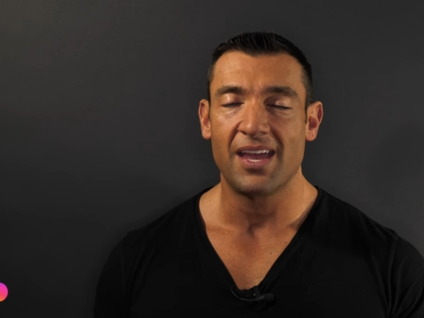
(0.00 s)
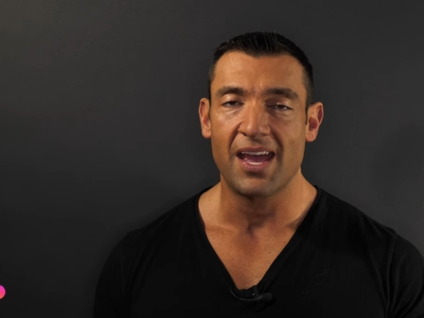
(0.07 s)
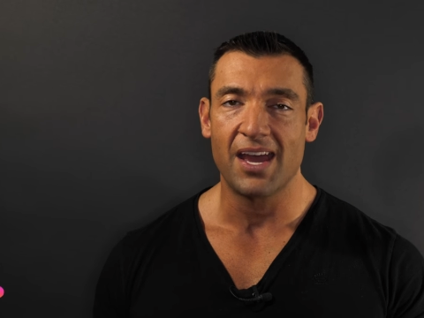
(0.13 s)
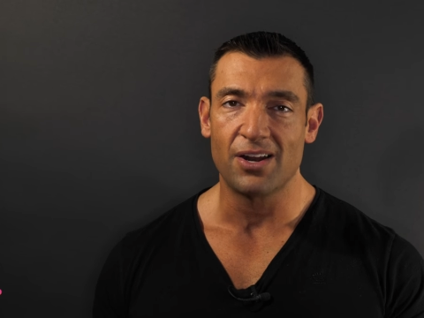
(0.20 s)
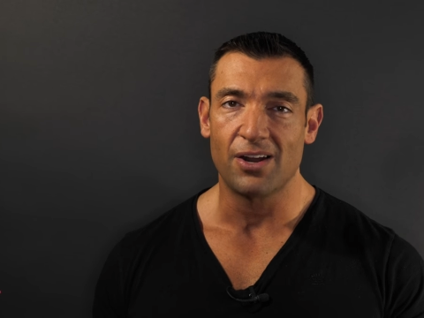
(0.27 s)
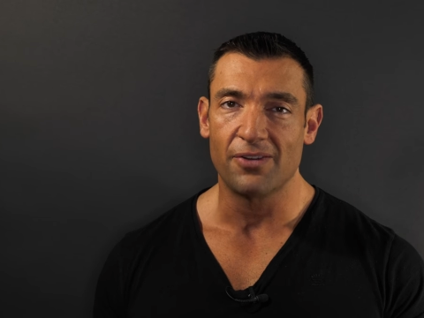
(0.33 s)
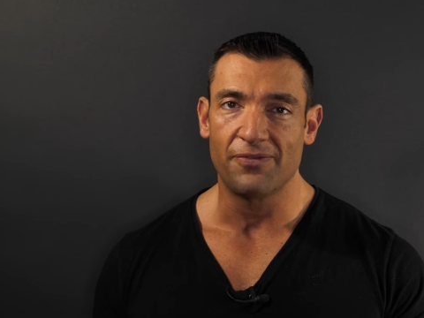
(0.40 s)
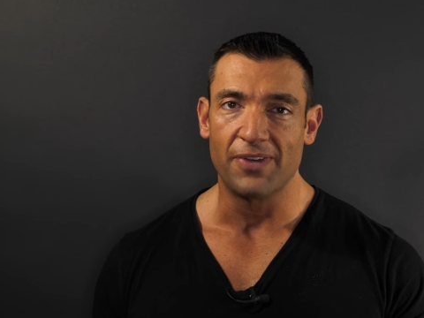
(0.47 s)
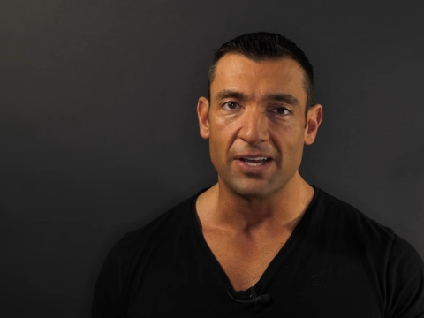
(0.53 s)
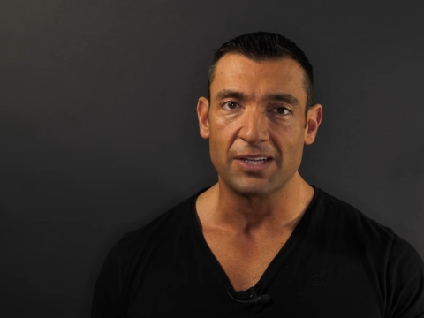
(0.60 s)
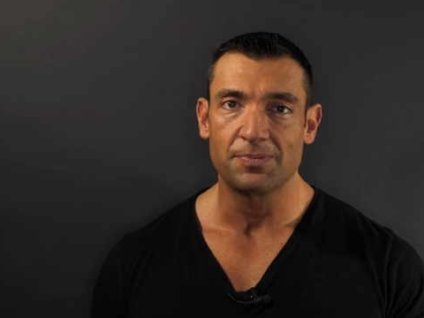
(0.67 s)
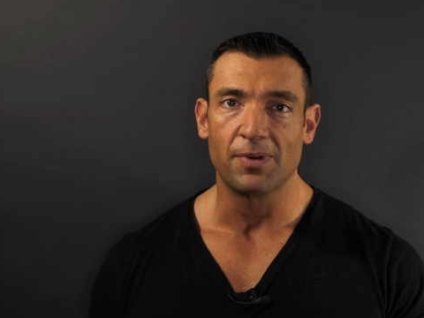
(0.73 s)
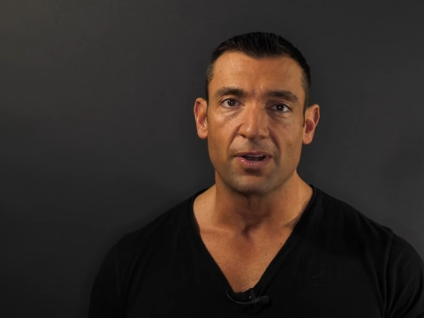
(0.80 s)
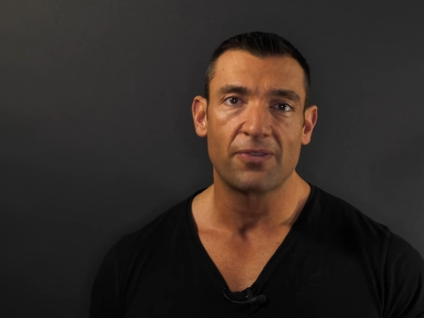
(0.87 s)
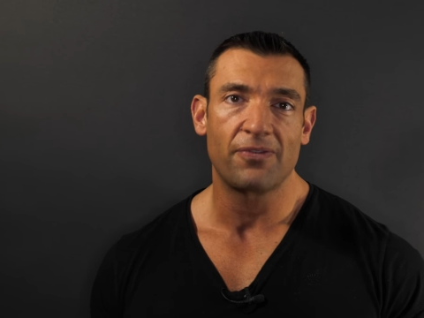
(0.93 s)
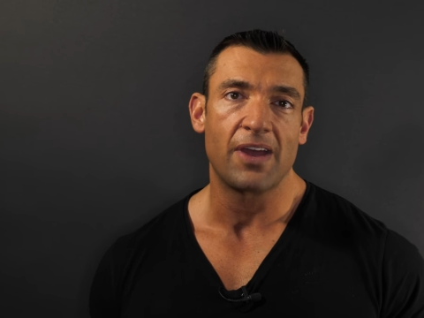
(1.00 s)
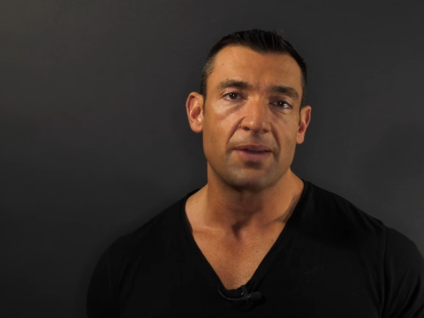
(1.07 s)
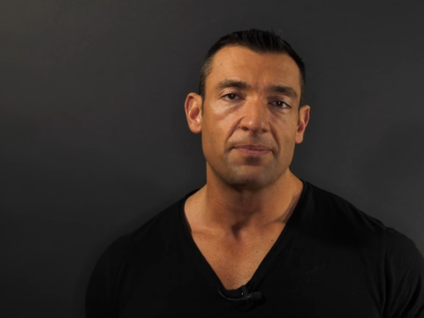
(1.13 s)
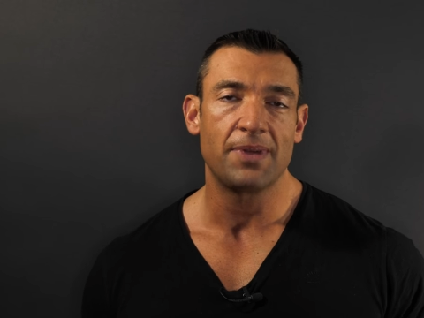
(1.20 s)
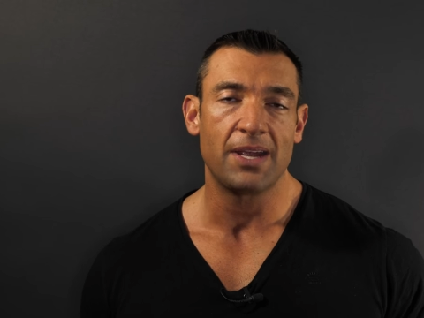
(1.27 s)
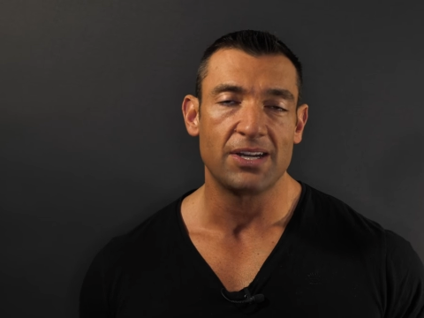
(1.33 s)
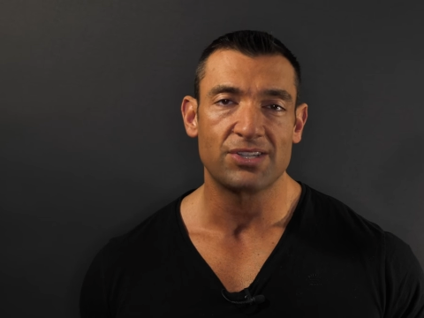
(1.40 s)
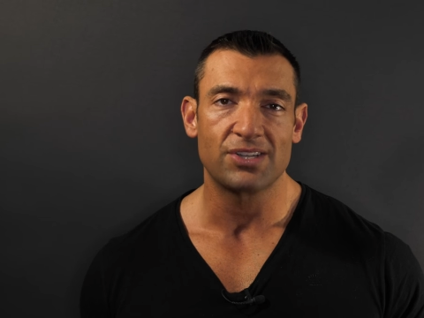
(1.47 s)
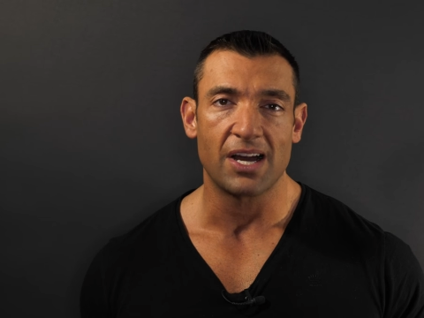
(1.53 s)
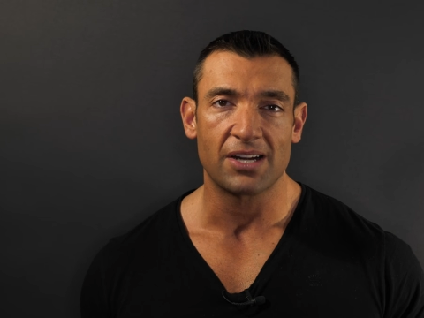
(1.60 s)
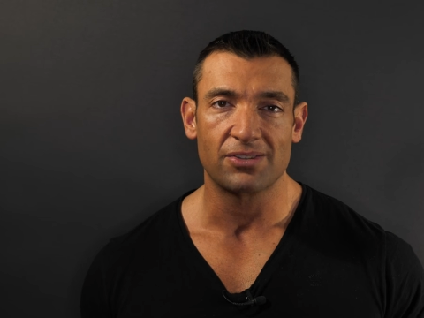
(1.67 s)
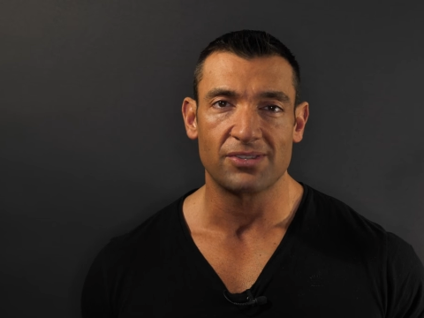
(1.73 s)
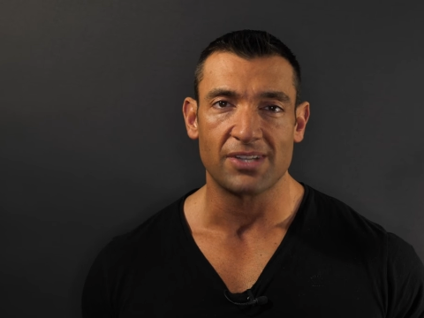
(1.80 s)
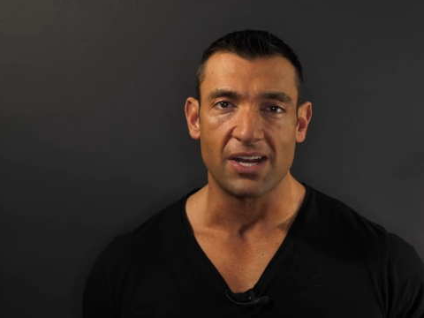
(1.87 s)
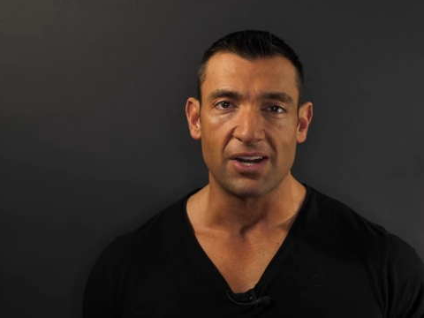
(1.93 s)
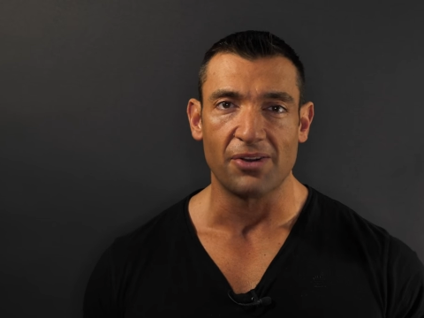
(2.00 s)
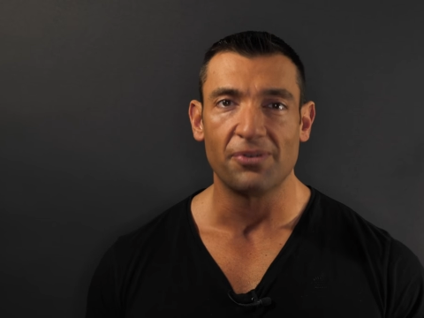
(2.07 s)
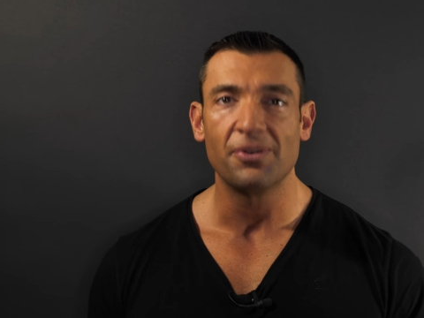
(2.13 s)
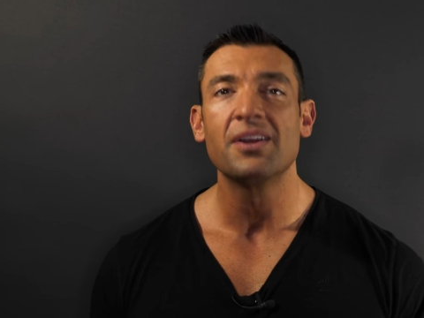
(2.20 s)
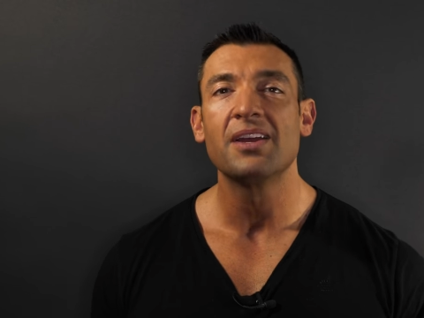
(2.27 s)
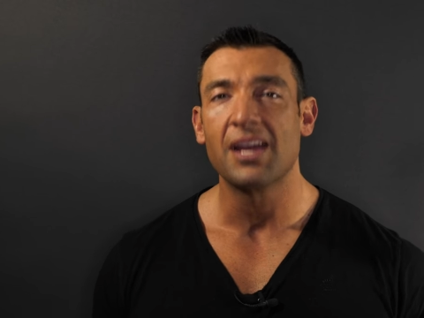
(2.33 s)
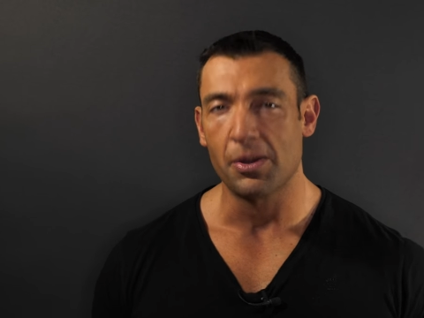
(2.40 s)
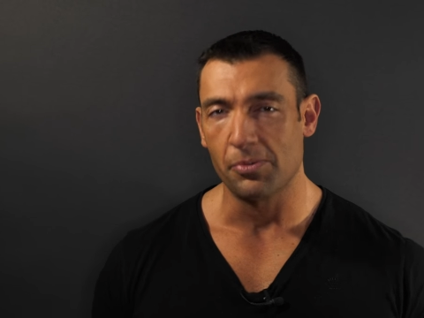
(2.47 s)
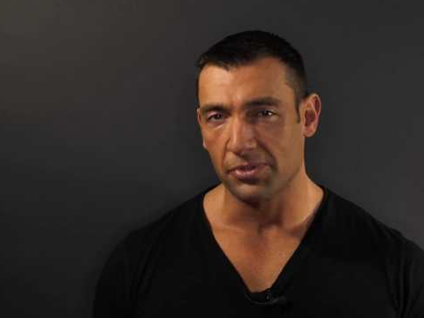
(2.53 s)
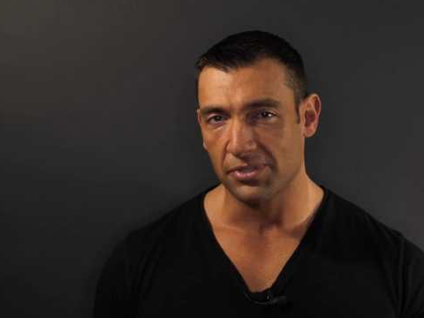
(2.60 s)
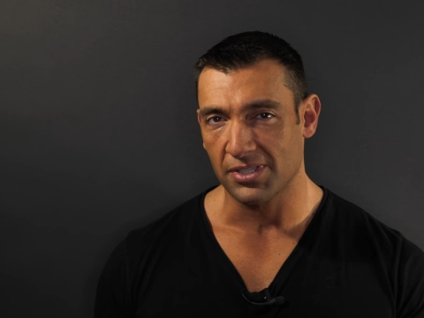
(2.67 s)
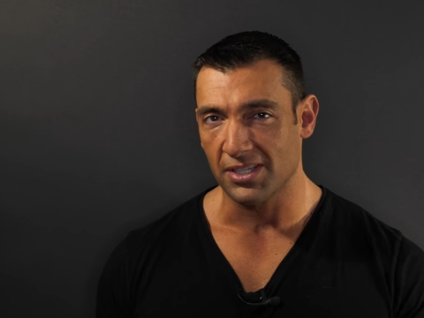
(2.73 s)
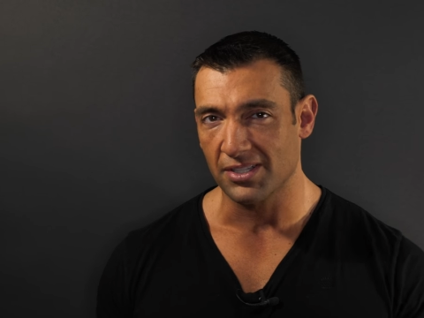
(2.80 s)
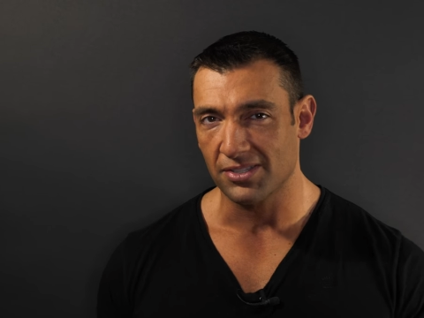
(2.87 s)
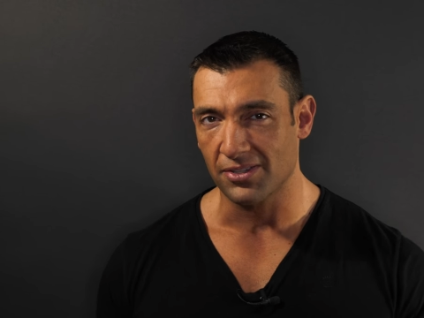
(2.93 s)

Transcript: and on Facebook, fan page Dr. Zaino, and we'll see you